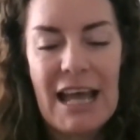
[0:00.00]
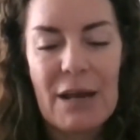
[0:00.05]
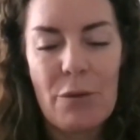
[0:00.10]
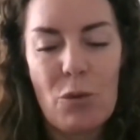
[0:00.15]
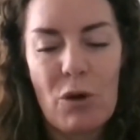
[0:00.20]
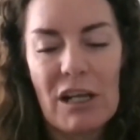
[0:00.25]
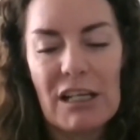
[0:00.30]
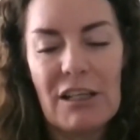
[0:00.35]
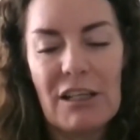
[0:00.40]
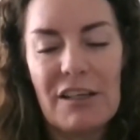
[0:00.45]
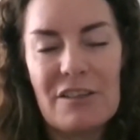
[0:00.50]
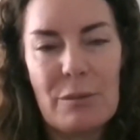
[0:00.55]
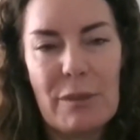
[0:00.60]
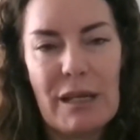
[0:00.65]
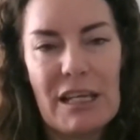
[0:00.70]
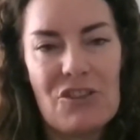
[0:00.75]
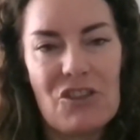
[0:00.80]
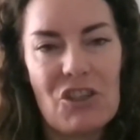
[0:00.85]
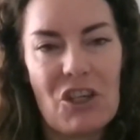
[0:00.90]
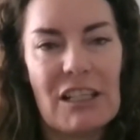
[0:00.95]
And what I liked
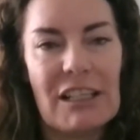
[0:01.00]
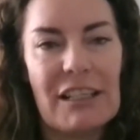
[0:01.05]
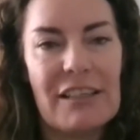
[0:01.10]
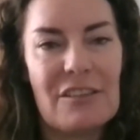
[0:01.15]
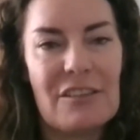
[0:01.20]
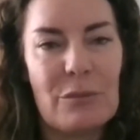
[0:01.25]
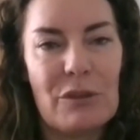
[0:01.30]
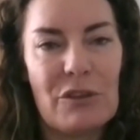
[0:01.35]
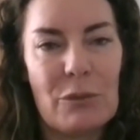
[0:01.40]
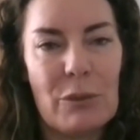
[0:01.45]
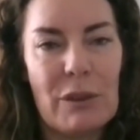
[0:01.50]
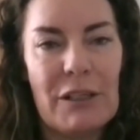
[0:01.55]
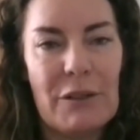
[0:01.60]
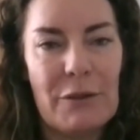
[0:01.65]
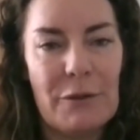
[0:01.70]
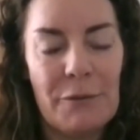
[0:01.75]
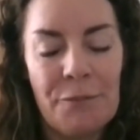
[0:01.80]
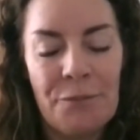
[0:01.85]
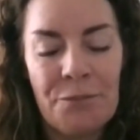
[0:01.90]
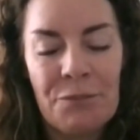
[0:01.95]
about journalism as
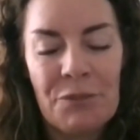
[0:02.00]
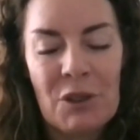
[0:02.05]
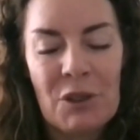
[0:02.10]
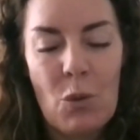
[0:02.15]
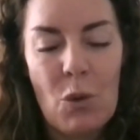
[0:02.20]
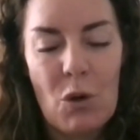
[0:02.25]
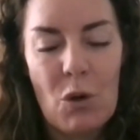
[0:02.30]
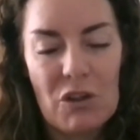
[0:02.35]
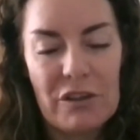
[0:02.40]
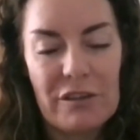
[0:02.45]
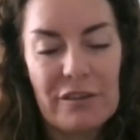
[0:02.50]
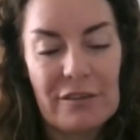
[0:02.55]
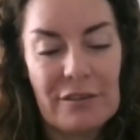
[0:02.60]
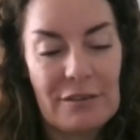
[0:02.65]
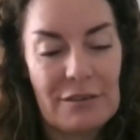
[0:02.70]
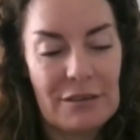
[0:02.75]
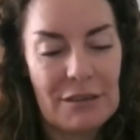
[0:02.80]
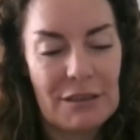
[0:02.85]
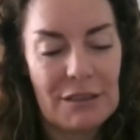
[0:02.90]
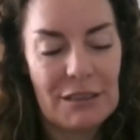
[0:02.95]
well
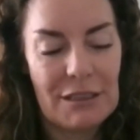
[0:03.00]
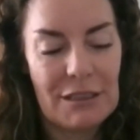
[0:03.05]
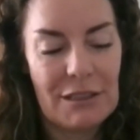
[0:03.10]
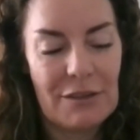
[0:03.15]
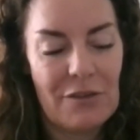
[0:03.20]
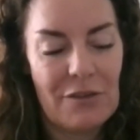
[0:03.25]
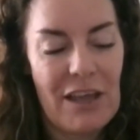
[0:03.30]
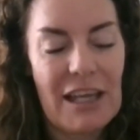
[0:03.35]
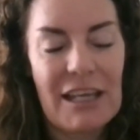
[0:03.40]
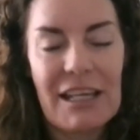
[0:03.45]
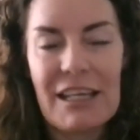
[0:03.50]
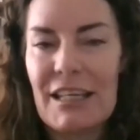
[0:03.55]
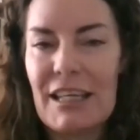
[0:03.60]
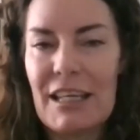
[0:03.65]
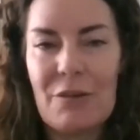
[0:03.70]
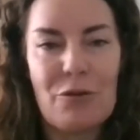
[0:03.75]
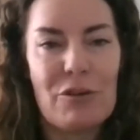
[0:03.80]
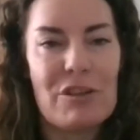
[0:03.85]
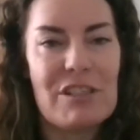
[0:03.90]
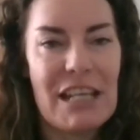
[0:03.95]
was that
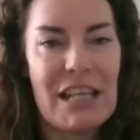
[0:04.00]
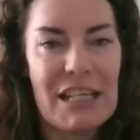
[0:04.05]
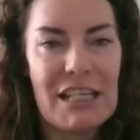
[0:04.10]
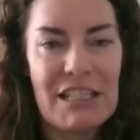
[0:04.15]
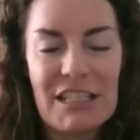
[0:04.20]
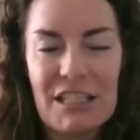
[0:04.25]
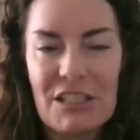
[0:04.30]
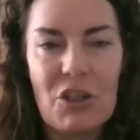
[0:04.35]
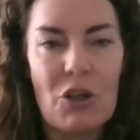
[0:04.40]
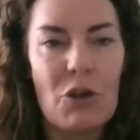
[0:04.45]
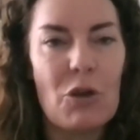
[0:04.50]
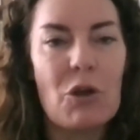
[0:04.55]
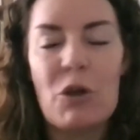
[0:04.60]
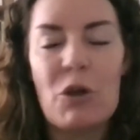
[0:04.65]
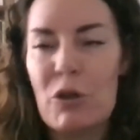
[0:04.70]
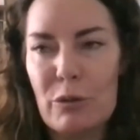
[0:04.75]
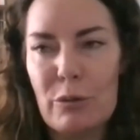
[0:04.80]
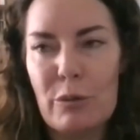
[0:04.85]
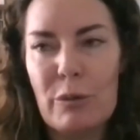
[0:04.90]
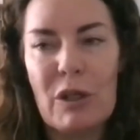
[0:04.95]
every day you didn't know
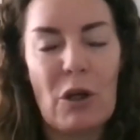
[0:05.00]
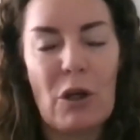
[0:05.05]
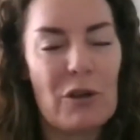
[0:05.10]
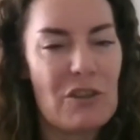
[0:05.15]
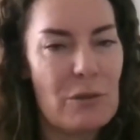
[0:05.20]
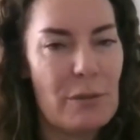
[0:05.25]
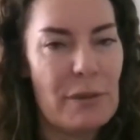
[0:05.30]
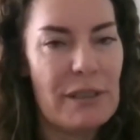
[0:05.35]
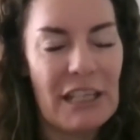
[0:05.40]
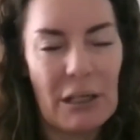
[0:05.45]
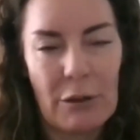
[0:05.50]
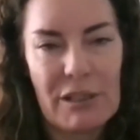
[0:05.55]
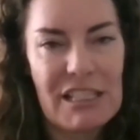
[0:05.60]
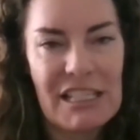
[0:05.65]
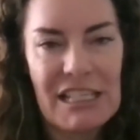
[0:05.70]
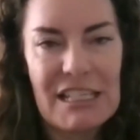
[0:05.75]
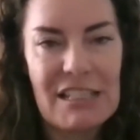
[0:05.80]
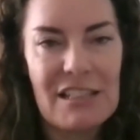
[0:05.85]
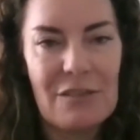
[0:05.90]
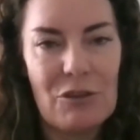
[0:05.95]
who you were going
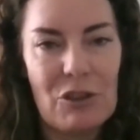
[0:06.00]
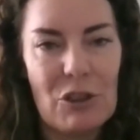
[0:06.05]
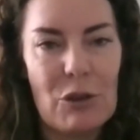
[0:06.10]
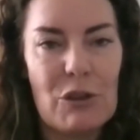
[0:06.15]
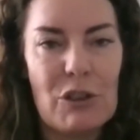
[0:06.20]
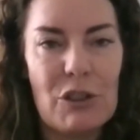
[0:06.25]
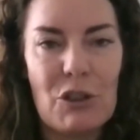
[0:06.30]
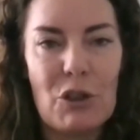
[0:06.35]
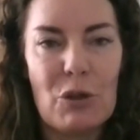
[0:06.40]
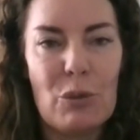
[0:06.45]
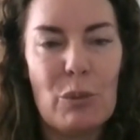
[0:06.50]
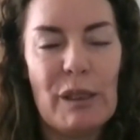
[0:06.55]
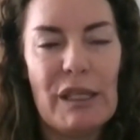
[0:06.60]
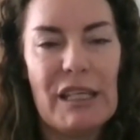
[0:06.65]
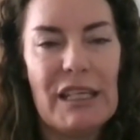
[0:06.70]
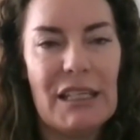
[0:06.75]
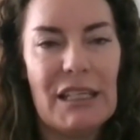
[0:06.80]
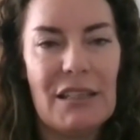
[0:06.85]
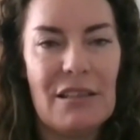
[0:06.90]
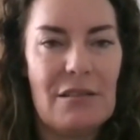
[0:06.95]
to interview. You could
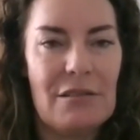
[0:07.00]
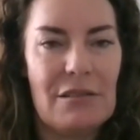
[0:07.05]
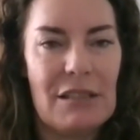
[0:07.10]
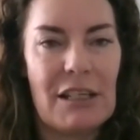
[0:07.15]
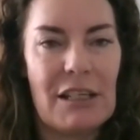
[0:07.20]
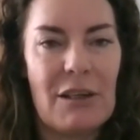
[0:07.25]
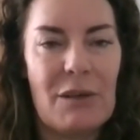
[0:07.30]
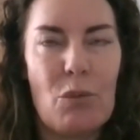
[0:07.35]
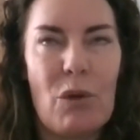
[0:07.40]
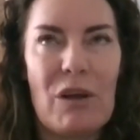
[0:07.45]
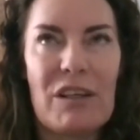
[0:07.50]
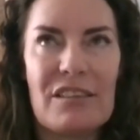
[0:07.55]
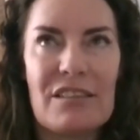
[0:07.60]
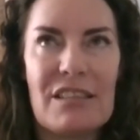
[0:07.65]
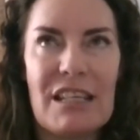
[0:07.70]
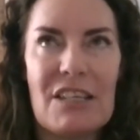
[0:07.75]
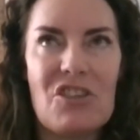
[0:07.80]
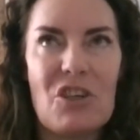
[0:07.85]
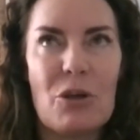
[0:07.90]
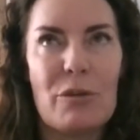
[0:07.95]
be like, at one
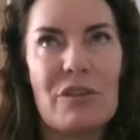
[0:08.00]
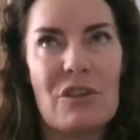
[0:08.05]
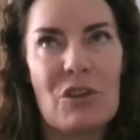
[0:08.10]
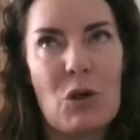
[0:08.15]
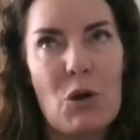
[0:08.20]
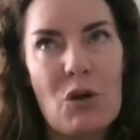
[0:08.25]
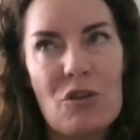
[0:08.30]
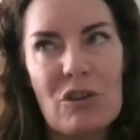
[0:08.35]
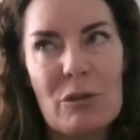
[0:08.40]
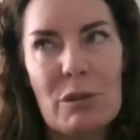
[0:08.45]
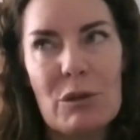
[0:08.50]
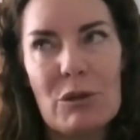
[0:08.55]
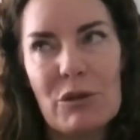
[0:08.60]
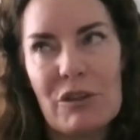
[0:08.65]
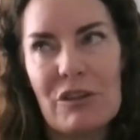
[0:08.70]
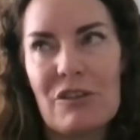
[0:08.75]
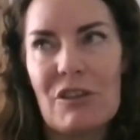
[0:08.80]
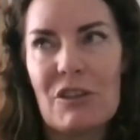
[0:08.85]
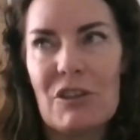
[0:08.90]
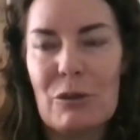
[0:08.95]
stage I was the court
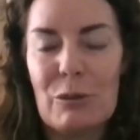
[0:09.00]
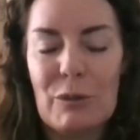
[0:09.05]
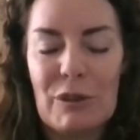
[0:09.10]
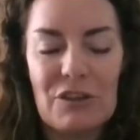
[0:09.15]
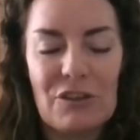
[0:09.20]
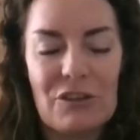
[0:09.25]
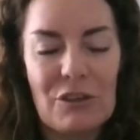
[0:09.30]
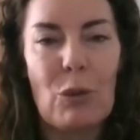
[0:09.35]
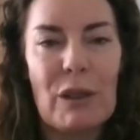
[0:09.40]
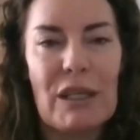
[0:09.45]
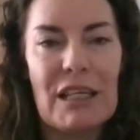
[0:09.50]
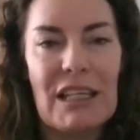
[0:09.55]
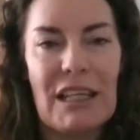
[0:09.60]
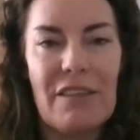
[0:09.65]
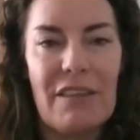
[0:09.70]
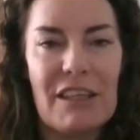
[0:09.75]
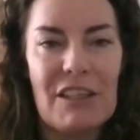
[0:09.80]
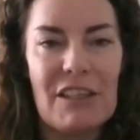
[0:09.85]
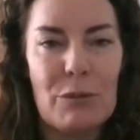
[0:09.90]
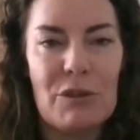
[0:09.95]
reporter, so you would go in
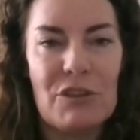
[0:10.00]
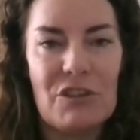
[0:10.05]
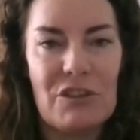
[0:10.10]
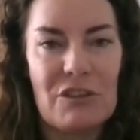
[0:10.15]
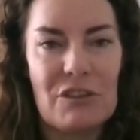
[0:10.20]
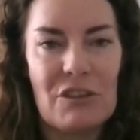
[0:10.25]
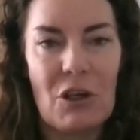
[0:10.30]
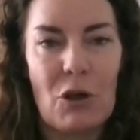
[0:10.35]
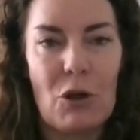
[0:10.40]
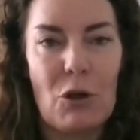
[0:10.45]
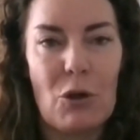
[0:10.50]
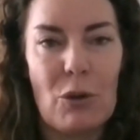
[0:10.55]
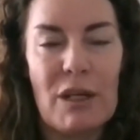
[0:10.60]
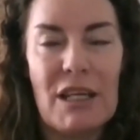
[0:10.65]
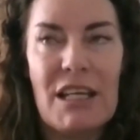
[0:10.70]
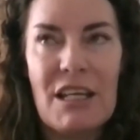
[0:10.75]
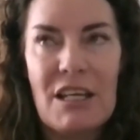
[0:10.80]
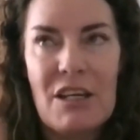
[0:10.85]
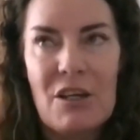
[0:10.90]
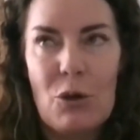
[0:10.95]
and then you would just go
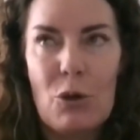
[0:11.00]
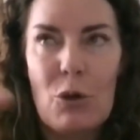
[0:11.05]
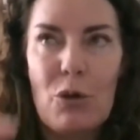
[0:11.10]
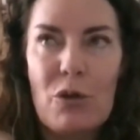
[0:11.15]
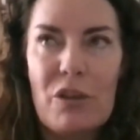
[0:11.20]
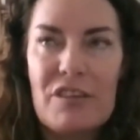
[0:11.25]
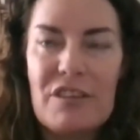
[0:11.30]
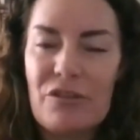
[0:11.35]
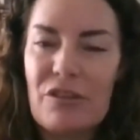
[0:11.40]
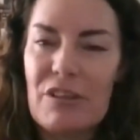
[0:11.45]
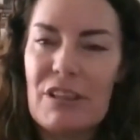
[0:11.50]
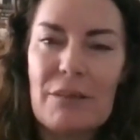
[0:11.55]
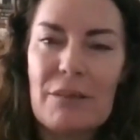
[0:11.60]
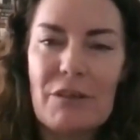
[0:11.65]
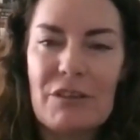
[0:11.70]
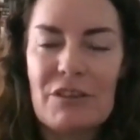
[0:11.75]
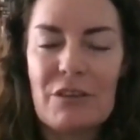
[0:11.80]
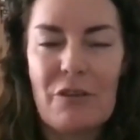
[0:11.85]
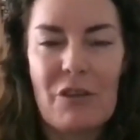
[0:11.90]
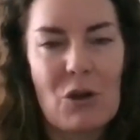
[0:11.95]
all the different
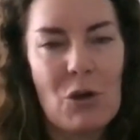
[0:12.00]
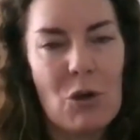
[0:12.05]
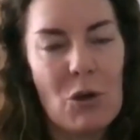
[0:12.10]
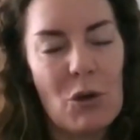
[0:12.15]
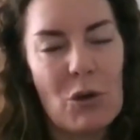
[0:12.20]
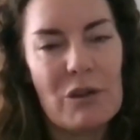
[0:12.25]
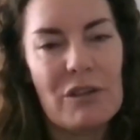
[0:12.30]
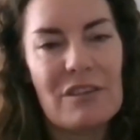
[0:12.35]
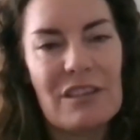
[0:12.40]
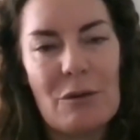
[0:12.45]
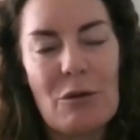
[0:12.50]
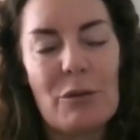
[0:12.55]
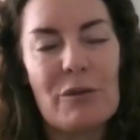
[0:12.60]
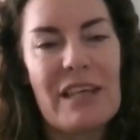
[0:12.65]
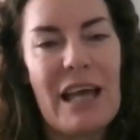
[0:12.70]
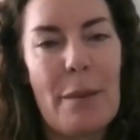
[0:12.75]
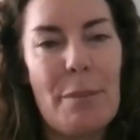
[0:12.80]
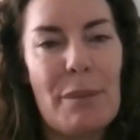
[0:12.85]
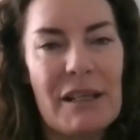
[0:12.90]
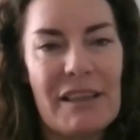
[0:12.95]
levels of the court and see what
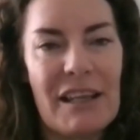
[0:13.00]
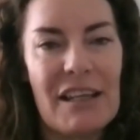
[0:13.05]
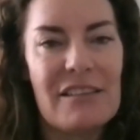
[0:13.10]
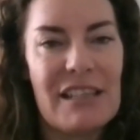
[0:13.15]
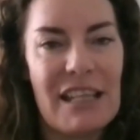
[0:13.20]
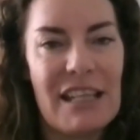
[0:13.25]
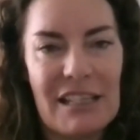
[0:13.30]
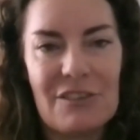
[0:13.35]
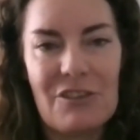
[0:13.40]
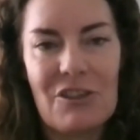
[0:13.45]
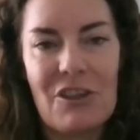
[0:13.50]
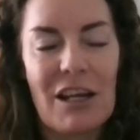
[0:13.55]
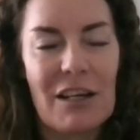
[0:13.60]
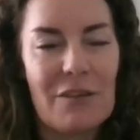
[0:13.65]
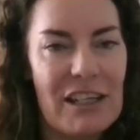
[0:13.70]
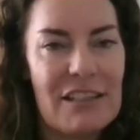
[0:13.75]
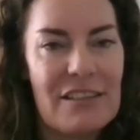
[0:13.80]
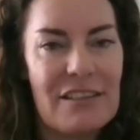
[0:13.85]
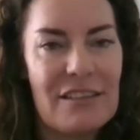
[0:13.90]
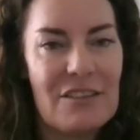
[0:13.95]
was happening that day and
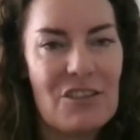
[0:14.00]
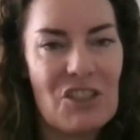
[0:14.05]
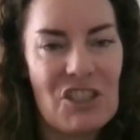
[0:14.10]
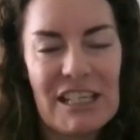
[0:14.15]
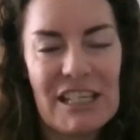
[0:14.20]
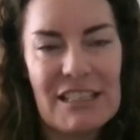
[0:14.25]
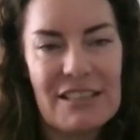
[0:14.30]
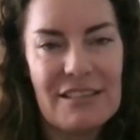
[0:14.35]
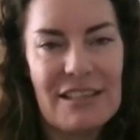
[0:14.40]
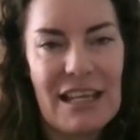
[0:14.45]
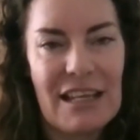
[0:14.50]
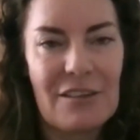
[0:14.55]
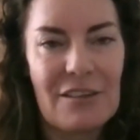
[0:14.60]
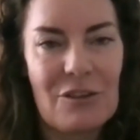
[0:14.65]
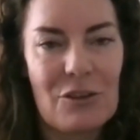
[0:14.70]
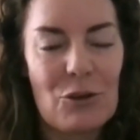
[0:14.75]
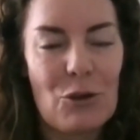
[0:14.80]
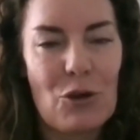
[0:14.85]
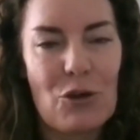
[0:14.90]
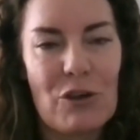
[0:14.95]
chase down a
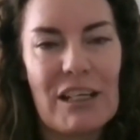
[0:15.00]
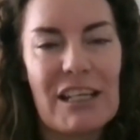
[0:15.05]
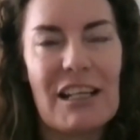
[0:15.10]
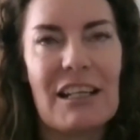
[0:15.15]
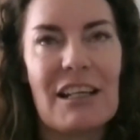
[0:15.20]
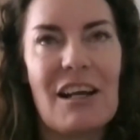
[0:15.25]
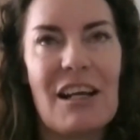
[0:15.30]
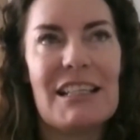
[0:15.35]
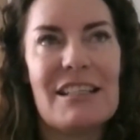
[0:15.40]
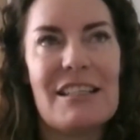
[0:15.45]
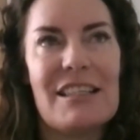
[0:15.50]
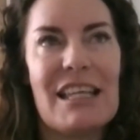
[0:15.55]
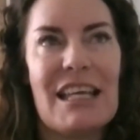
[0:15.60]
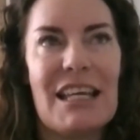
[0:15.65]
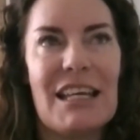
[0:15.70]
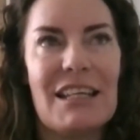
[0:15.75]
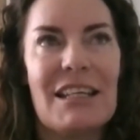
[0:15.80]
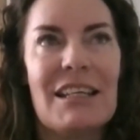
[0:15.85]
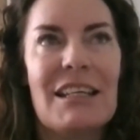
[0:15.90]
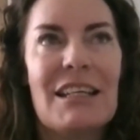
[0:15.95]
story. And I liked
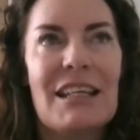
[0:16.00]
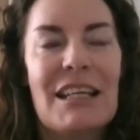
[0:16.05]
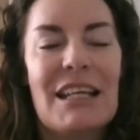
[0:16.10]
that.